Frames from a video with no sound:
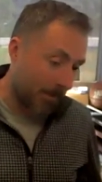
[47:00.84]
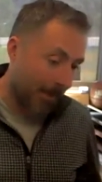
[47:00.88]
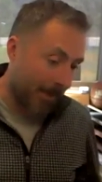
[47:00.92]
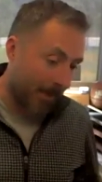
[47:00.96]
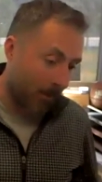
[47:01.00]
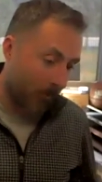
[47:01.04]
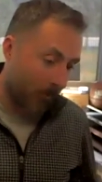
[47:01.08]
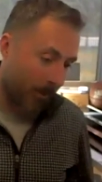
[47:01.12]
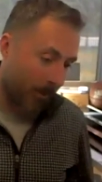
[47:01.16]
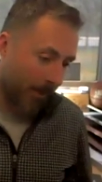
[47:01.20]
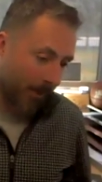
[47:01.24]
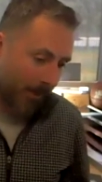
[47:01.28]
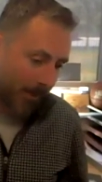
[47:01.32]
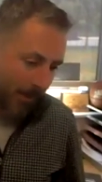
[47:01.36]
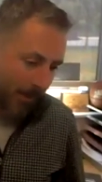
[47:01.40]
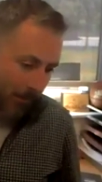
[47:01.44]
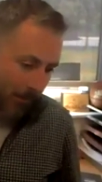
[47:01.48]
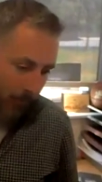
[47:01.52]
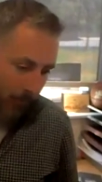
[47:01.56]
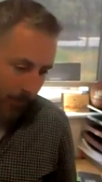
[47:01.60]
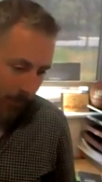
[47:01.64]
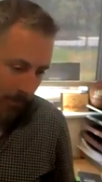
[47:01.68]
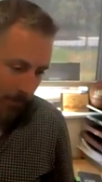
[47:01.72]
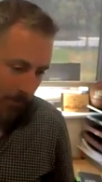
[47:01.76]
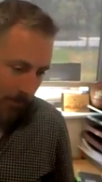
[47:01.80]
Hadaway
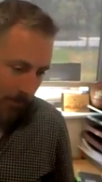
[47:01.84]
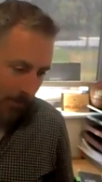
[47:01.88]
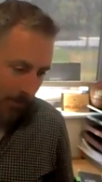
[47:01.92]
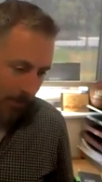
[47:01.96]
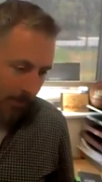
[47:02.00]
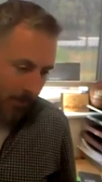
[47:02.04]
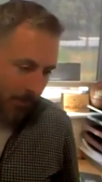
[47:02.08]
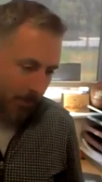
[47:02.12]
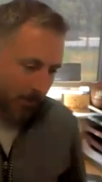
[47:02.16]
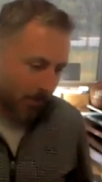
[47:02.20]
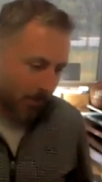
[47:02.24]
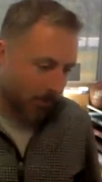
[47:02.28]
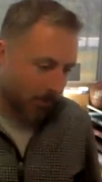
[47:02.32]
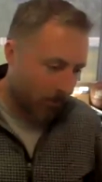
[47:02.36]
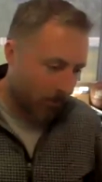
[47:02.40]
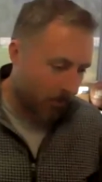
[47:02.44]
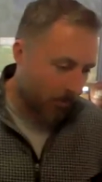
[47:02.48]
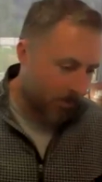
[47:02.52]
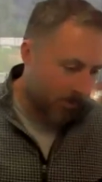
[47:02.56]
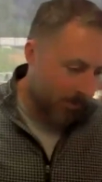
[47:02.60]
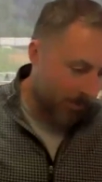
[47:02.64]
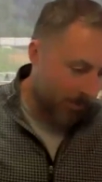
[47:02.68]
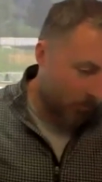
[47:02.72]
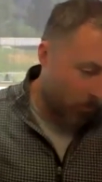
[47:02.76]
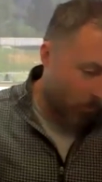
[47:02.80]
and we
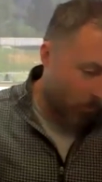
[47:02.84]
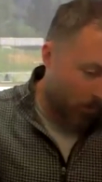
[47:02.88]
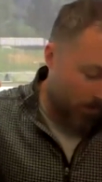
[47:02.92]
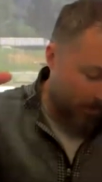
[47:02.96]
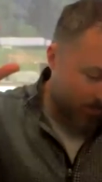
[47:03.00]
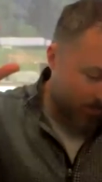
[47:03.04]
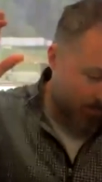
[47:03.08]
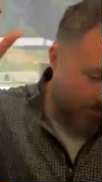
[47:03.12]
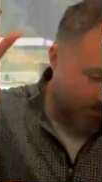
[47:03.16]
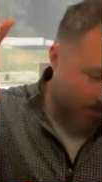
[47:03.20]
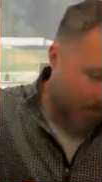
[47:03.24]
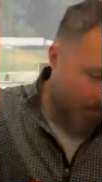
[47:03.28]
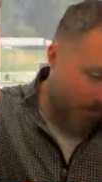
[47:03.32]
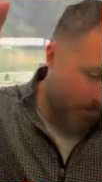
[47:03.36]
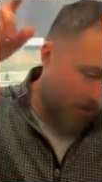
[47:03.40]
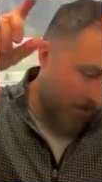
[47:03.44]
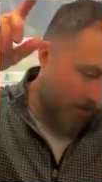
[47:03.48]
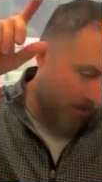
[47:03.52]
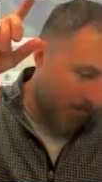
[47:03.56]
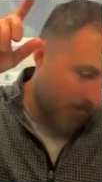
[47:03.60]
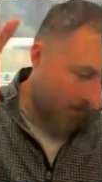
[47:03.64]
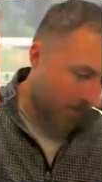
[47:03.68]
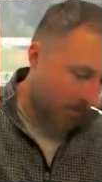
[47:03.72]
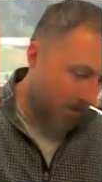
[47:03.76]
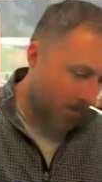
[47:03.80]
hosted one of
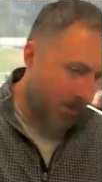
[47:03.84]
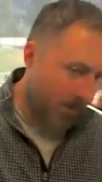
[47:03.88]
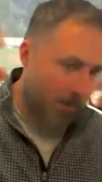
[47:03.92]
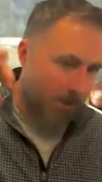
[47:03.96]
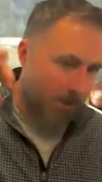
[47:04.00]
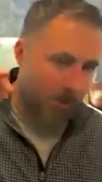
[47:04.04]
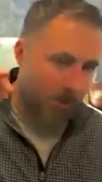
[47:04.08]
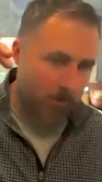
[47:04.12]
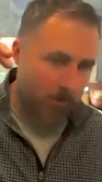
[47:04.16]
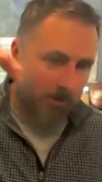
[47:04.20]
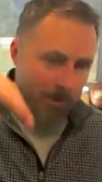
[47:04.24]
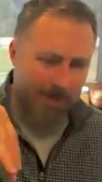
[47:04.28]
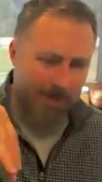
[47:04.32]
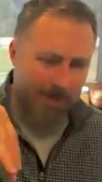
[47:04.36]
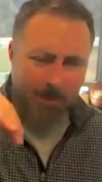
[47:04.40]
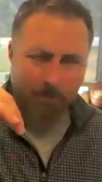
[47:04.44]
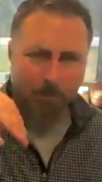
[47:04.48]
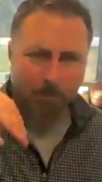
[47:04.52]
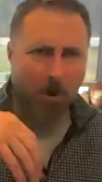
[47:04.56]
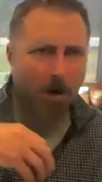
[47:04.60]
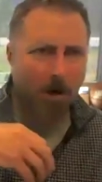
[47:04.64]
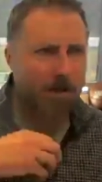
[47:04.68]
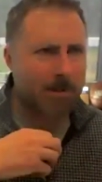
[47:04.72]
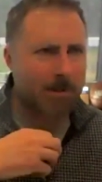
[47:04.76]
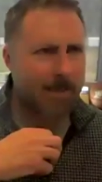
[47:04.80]
the CNU. They did a
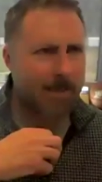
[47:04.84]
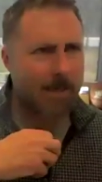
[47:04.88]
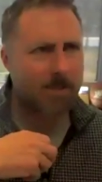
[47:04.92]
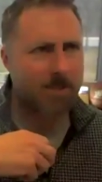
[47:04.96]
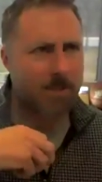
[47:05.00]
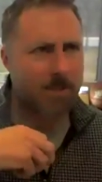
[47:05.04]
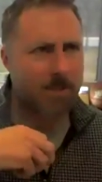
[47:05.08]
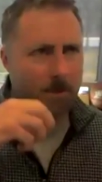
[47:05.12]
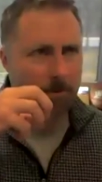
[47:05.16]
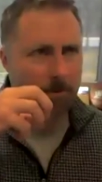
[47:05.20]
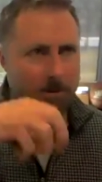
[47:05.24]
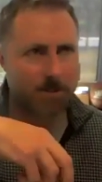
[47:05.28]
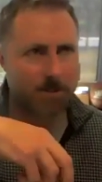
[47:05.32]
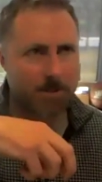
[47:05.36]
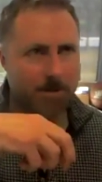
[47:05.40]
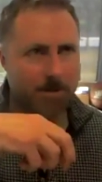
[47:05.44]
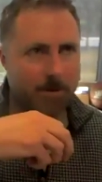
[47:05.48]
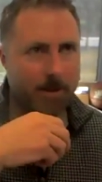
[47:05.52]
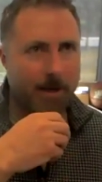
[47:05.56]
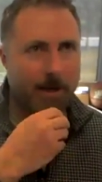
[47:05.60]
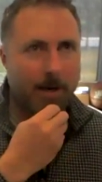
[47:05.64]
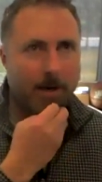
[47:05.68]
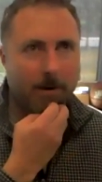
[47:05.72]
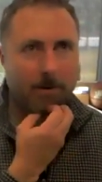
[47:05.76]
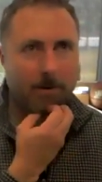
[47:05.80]
podcast series
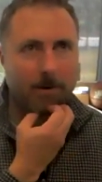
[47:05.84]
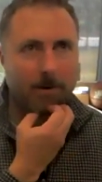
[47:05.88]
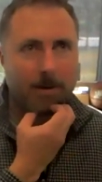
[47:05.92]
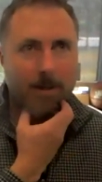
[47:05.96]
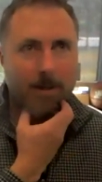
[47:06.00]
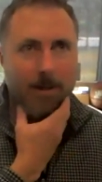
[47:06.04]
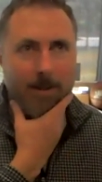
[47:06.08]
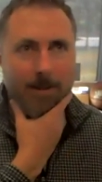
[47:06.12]
there.